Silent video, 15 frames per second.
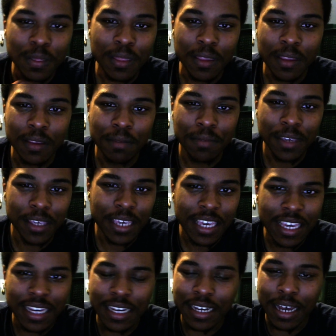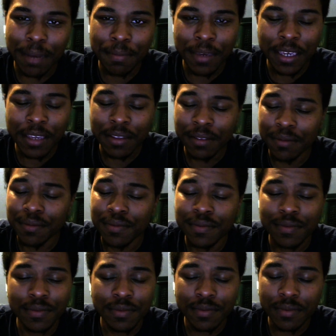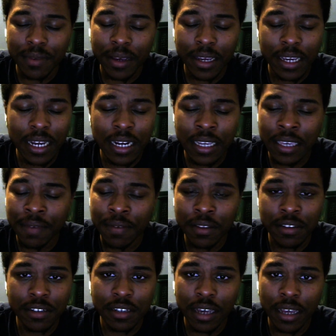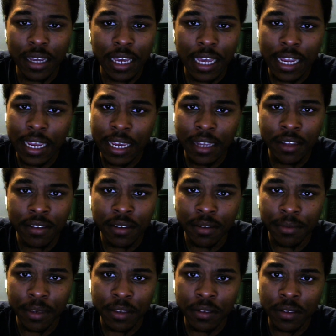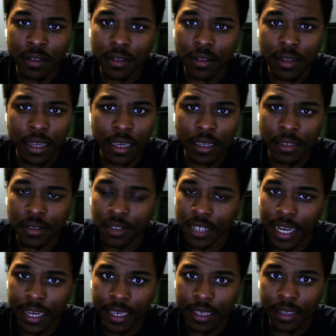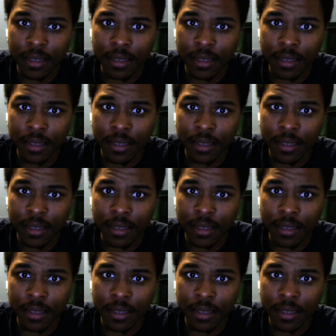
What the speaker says: but yeah, I mean, I gotta give it to him. I gotta hand to him. He's like Jack.